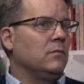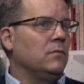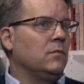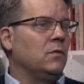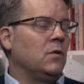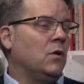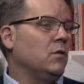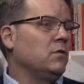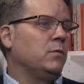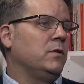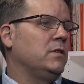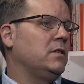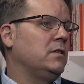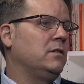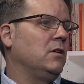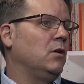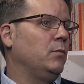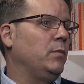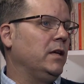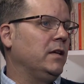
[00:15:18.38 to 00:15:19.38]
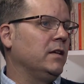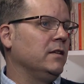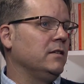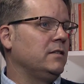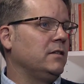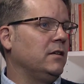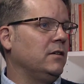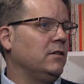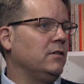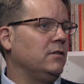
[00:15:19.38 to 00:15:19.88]
those would still be
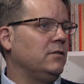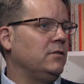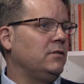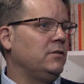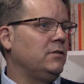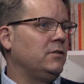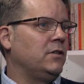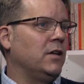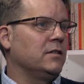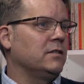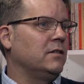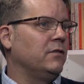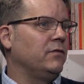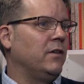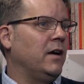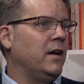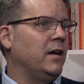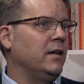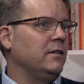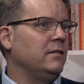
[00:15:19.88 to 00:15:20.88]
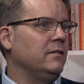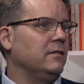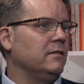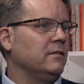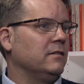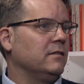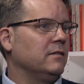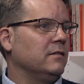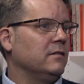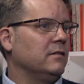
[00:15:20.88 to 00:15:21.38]
considered justified
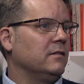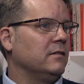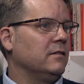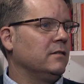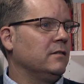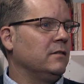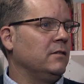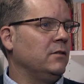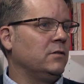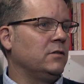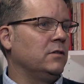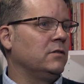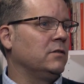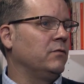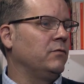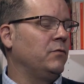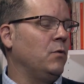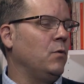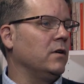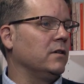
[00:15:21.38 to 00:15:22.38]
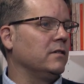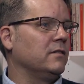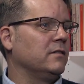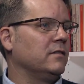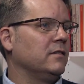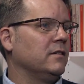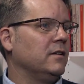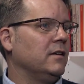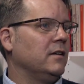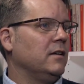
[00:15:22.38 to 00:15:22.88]
uses of force.